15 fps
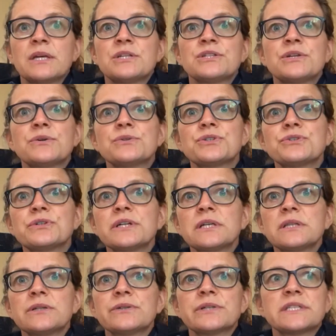So
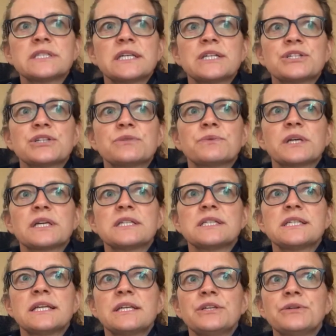during the orientation, we
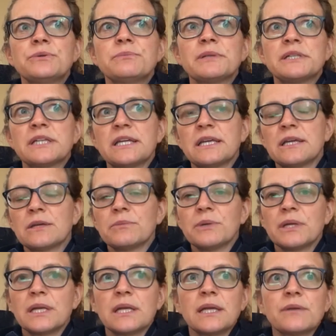continue building
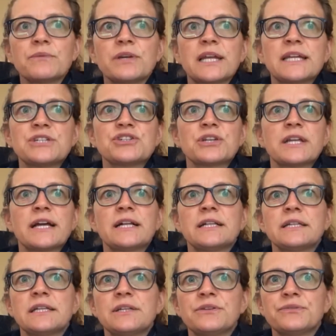community and
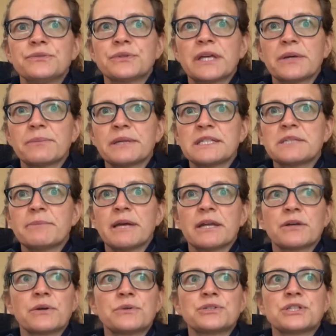relationality through care-based
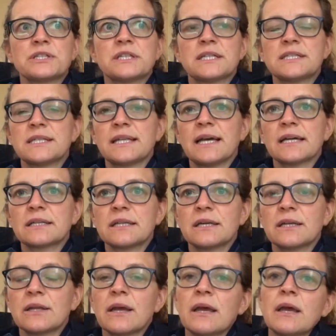pedagogy that's
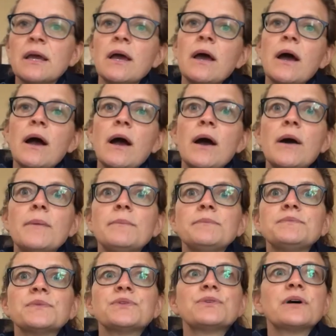enacted
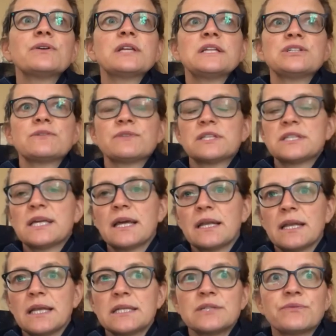throughout each of the 10
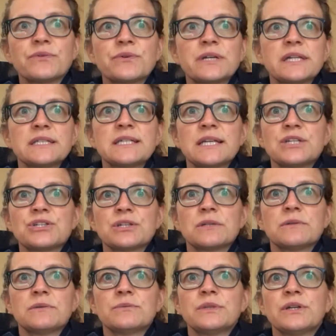days of
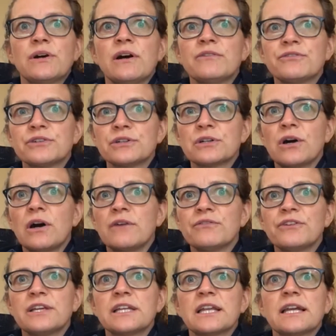orientation. We offer
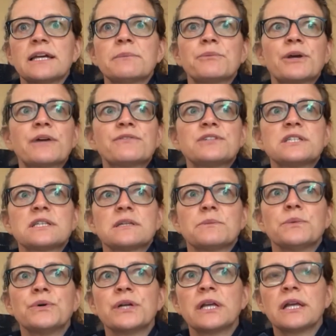coffee and light breakfast in the
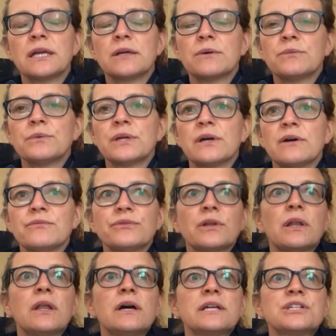morning. We offer
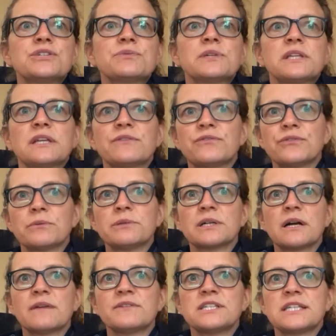lunch with informal
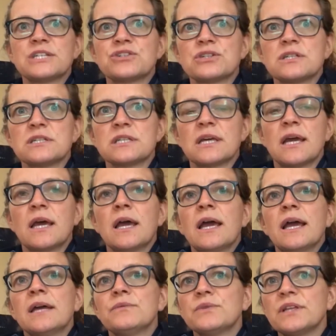conversations.
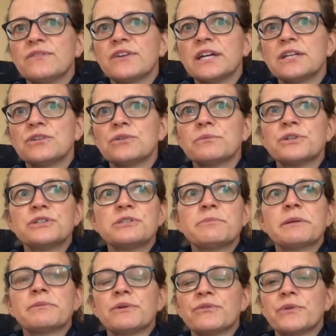And we invite numerous
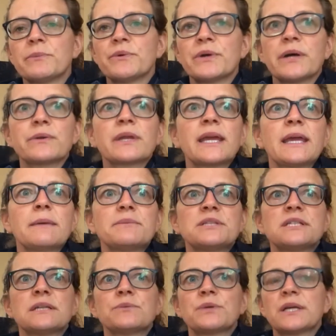people from around
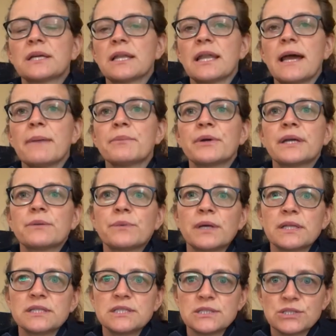campus that we collaborate
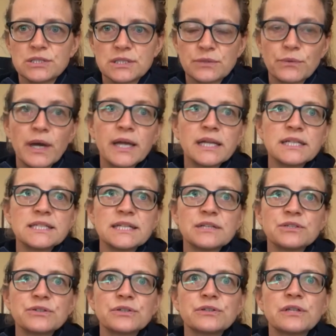with, such as the Writing
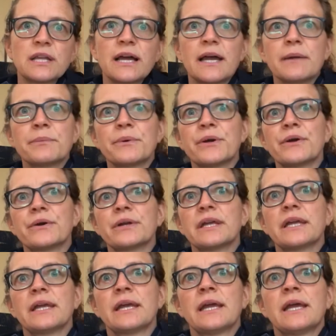Center, the
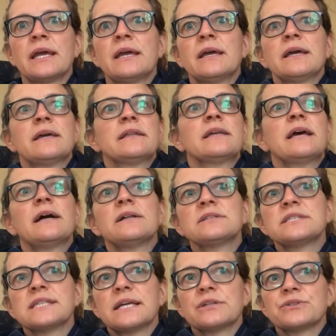library, the
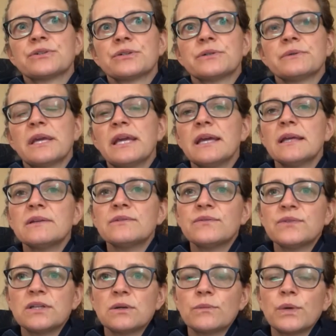health center. And
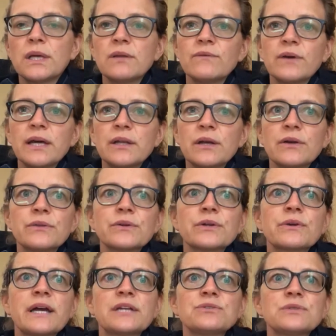we invite other
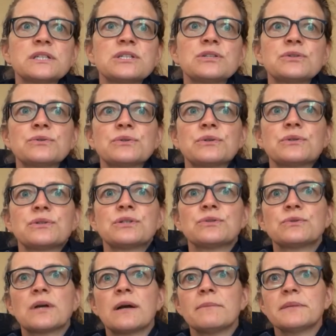graduate students
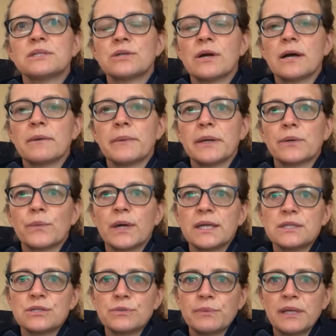who come and talk about
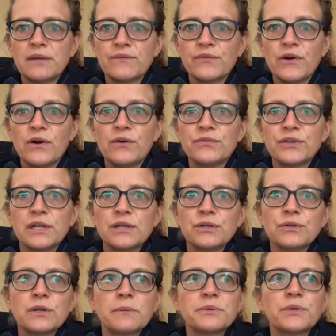ways to be involved at
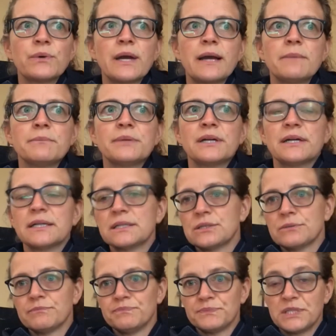UWM beyond
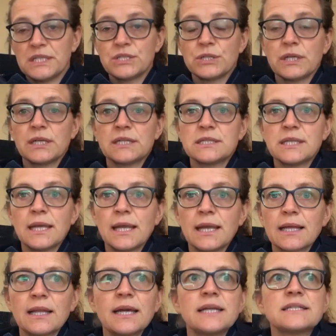teaching and
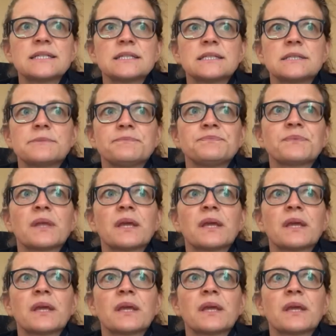taking classes.